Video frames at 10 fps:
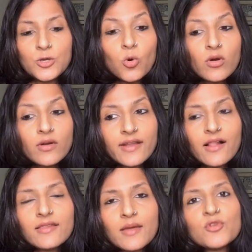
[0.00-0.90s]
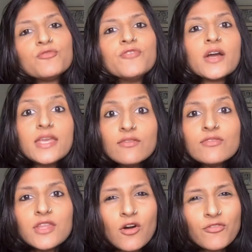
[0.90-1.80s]
Don't tell them to forgive
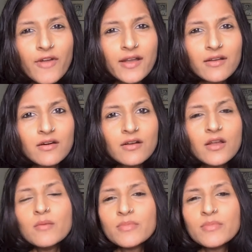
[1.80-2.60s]
the offender,